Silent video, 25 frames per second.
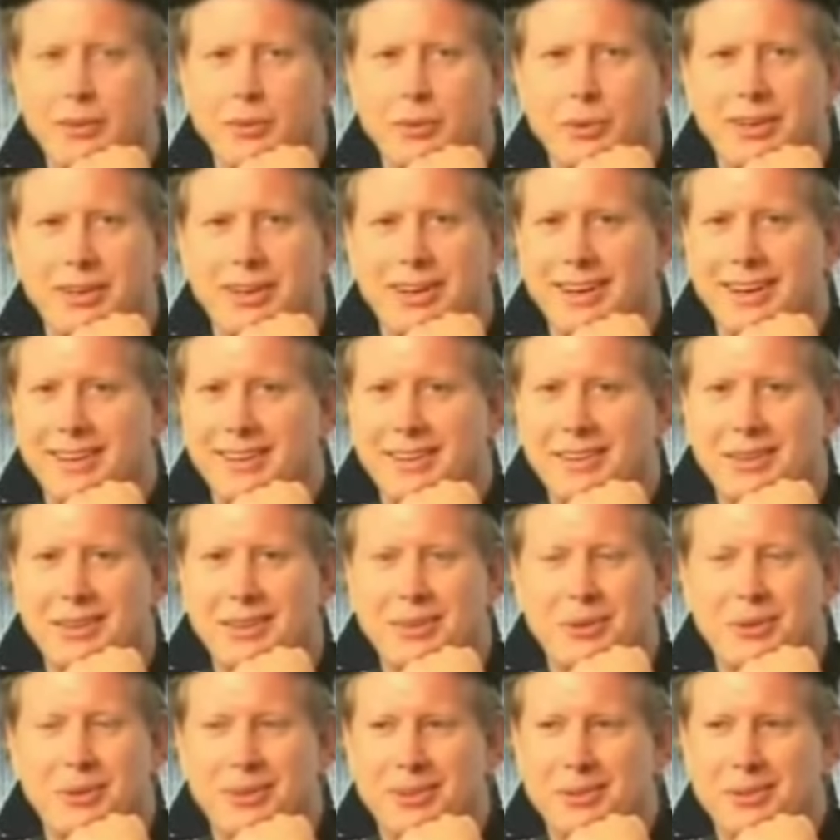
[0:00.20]
and we're
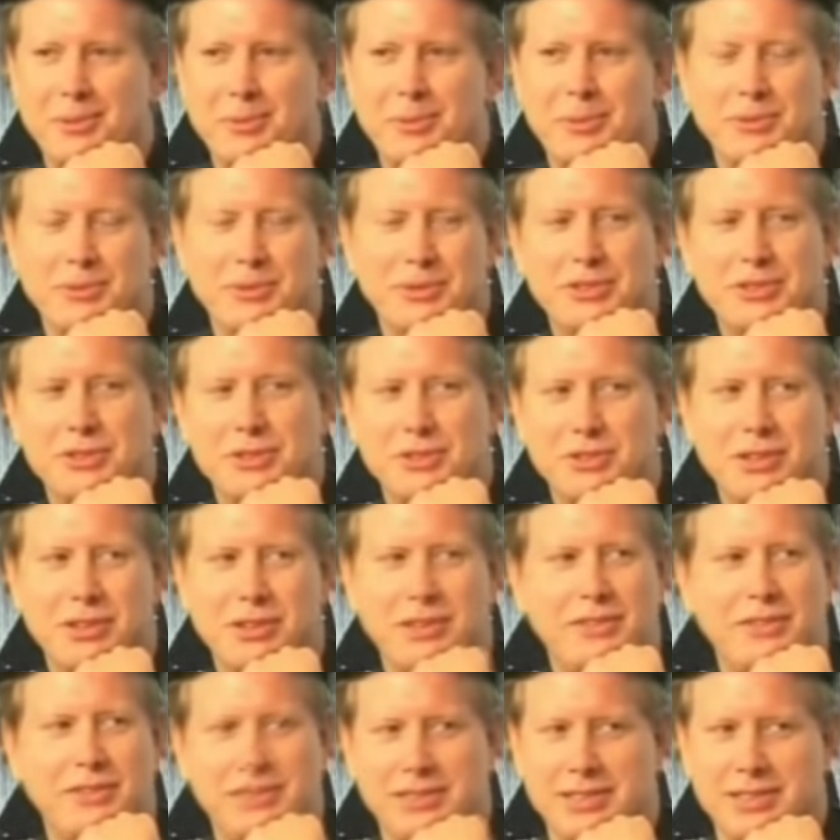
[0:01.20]
like, you know, why don't we put
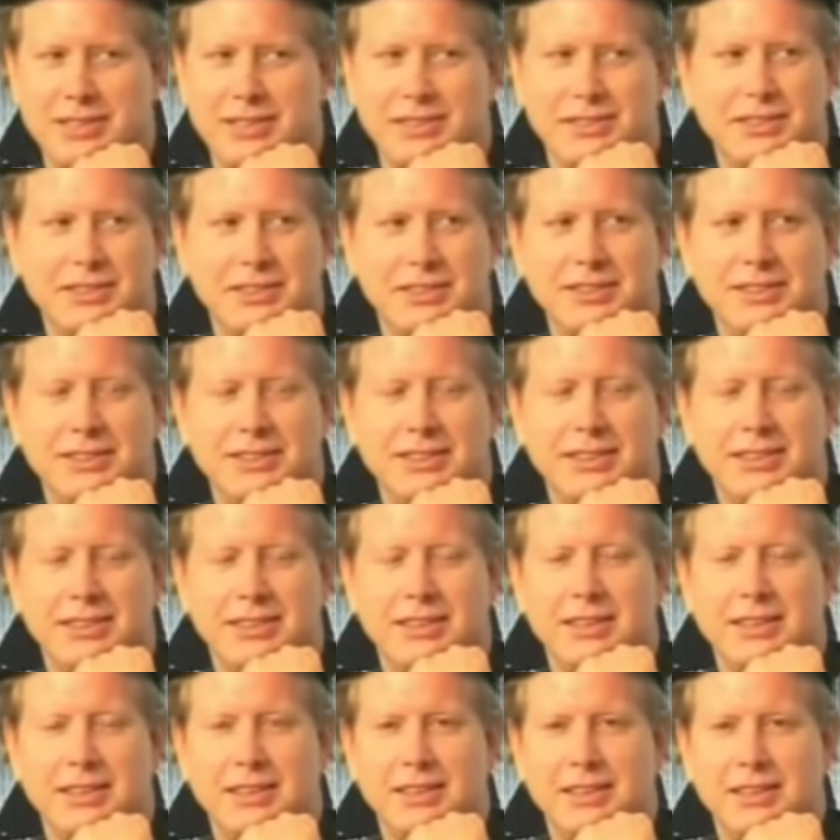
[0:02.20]
Richard Dreyfuss out there?
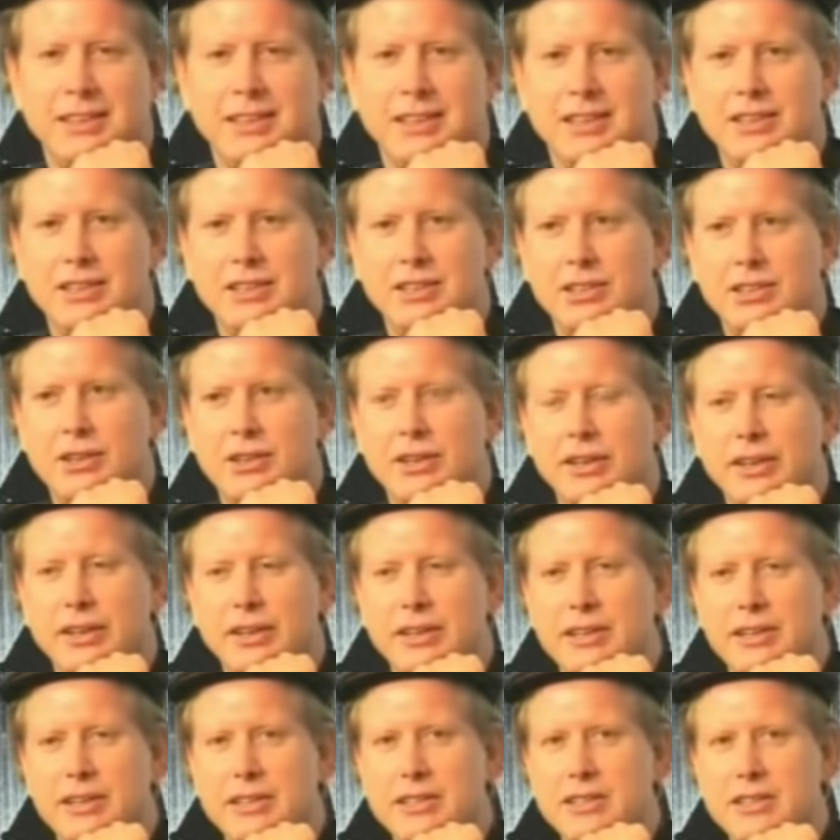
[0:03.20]
So
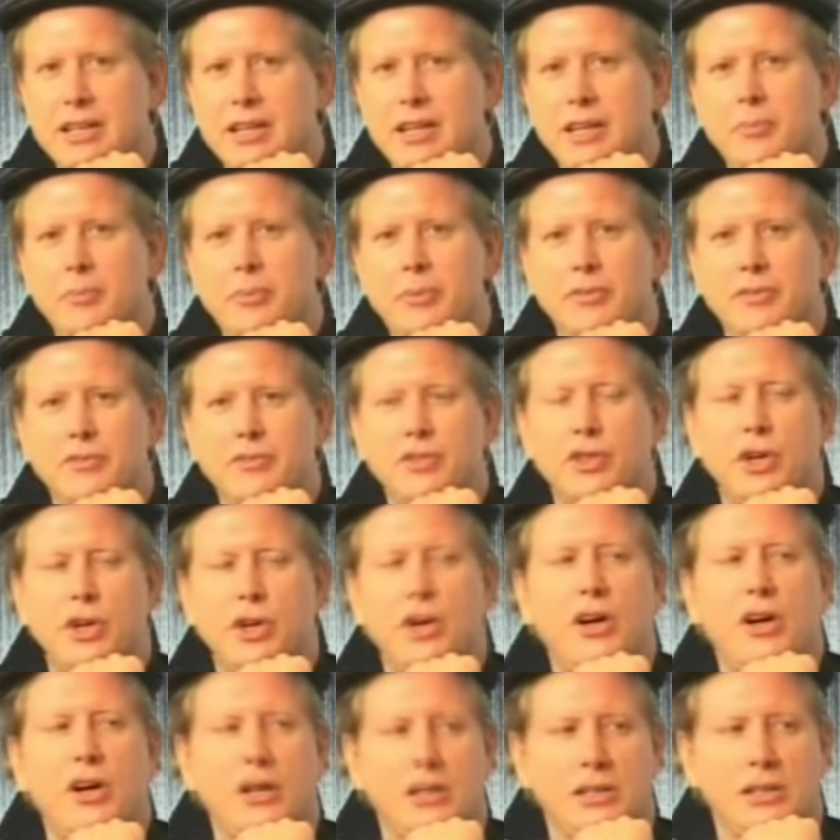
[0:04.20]
I got this tape of
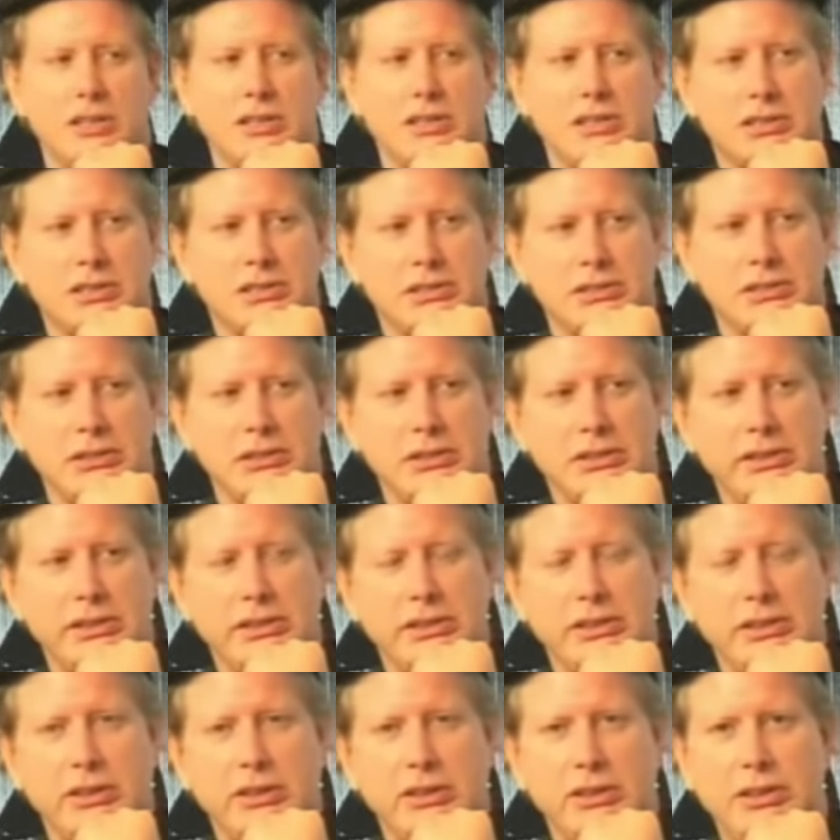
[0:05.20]
Jaws,
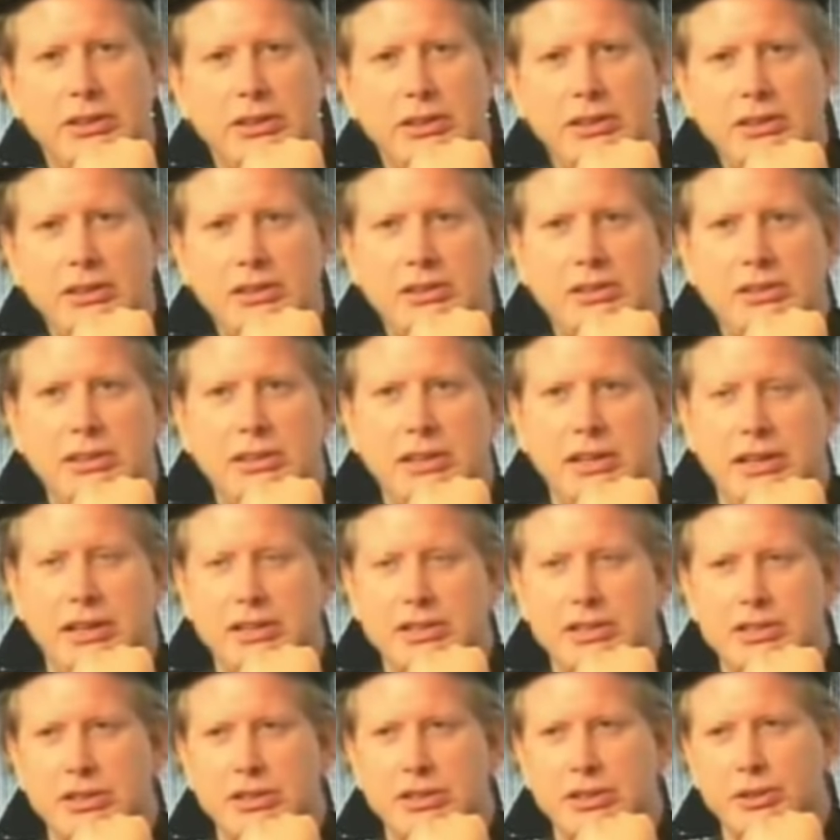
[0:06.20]
uh-huh. you know, and
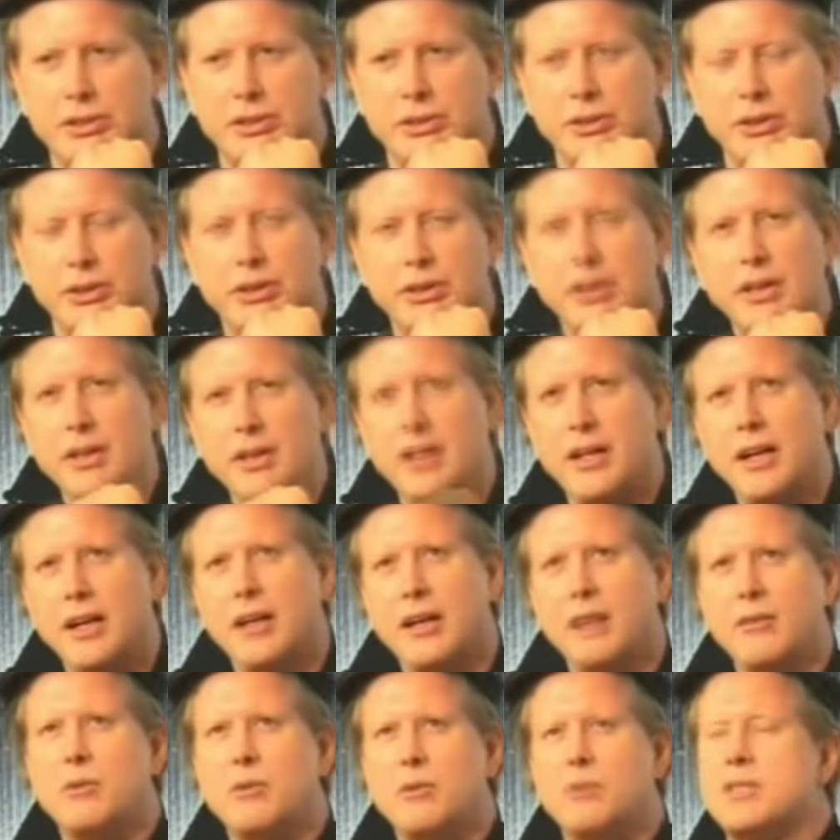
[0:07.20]
I started doing,
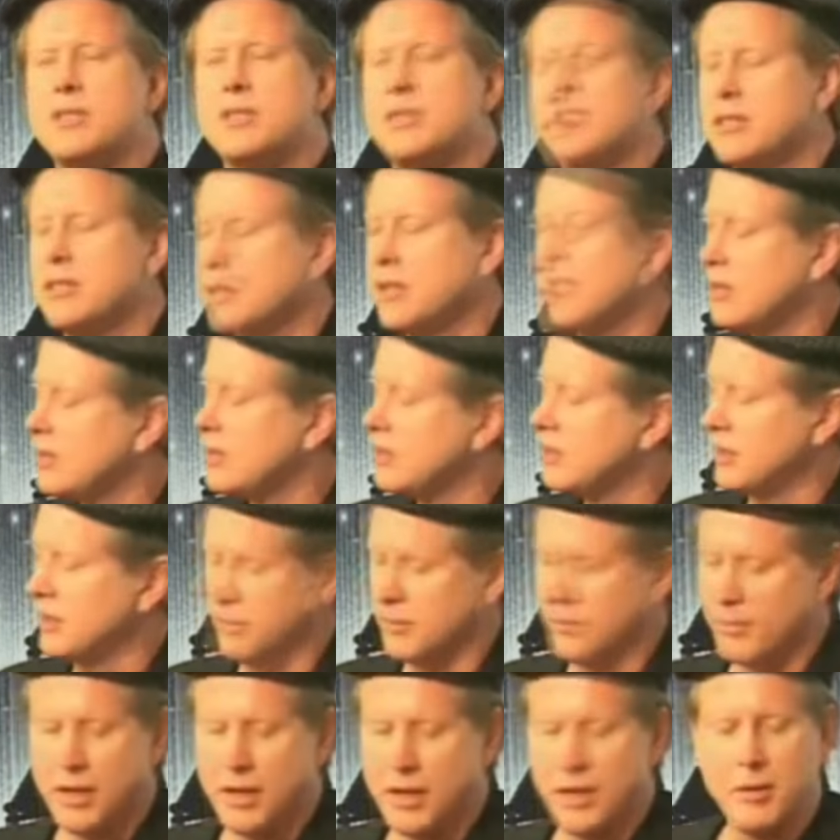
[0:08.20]
what was his
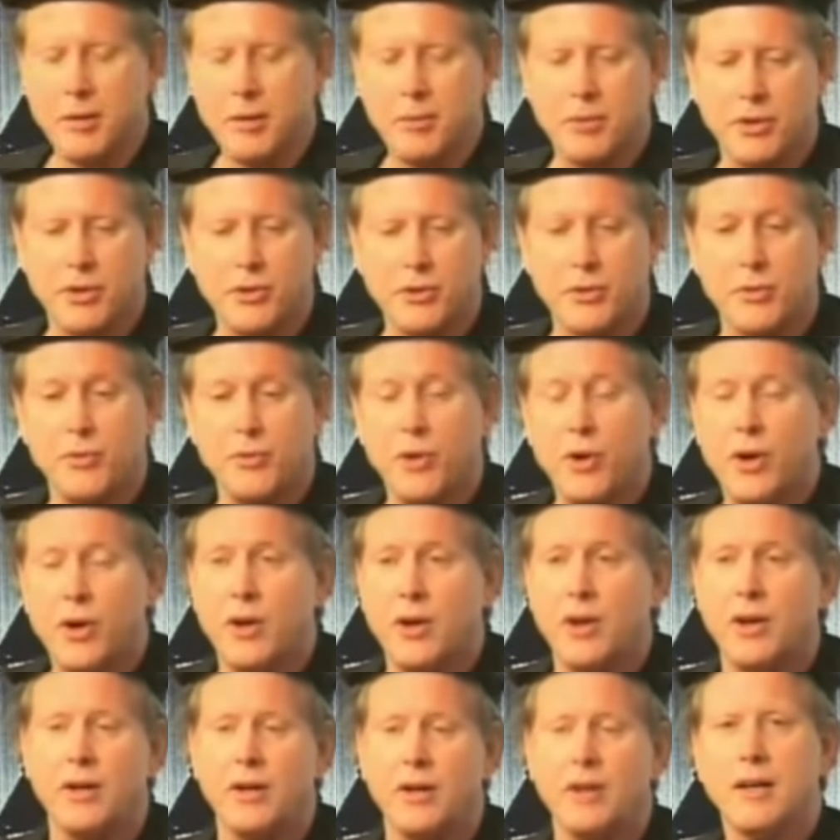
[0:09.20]
line? Um, Mr.
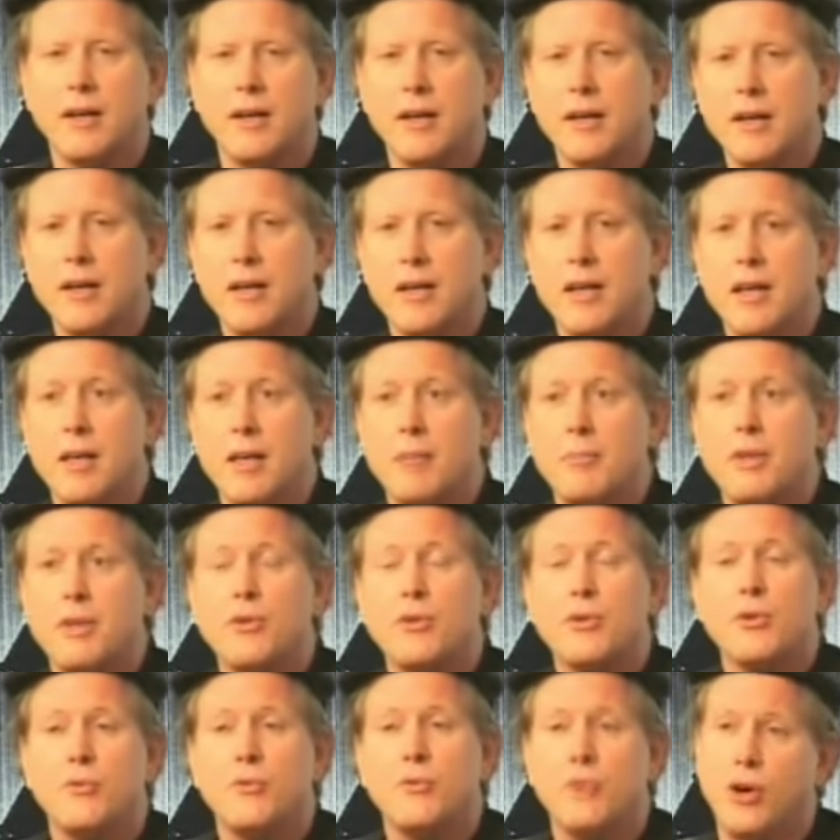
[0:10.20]
Vaughn,
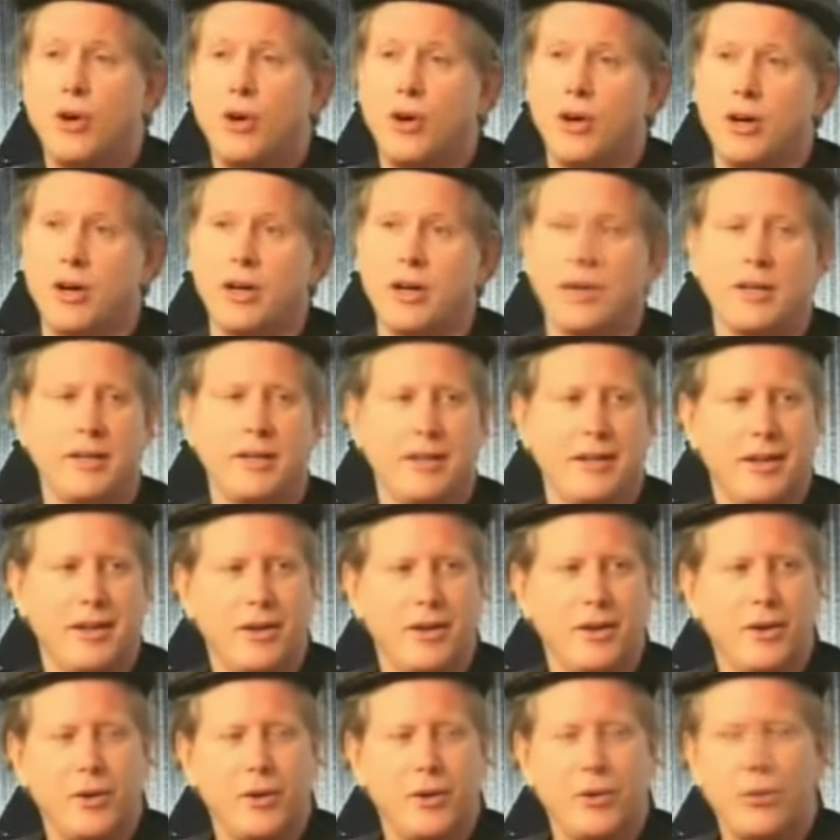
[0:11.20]
Mr. Vaughn,
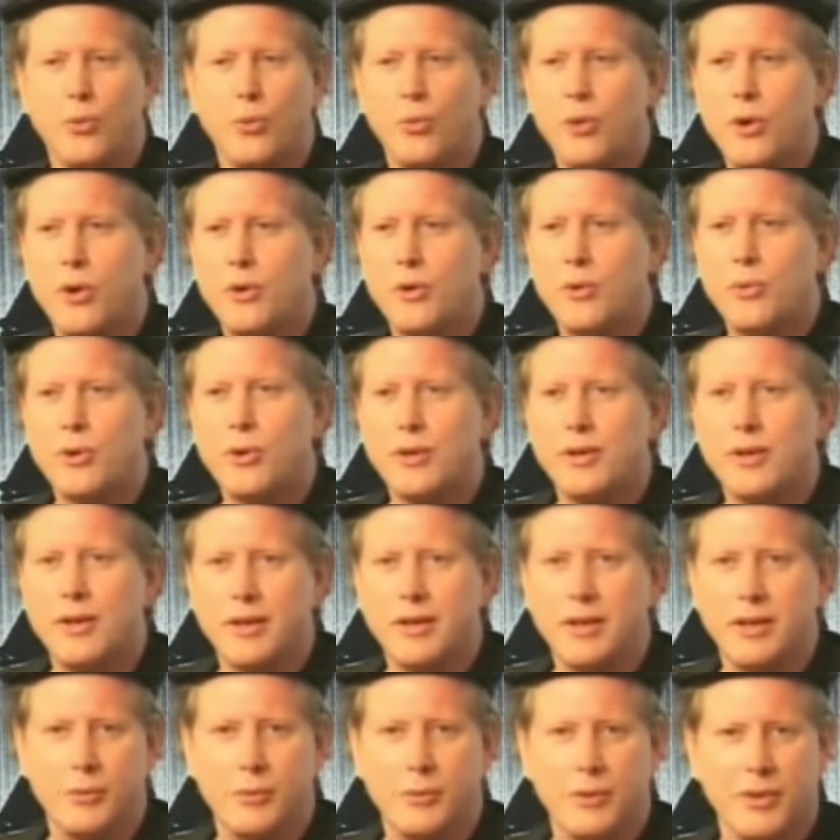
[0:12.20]
what
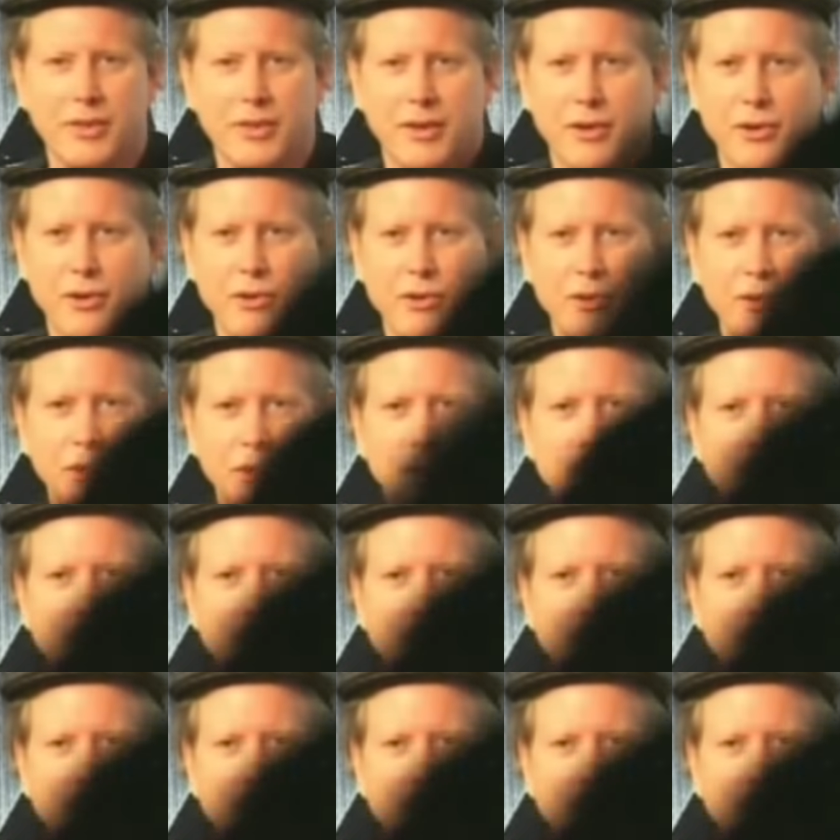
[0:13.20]
we're dealing with here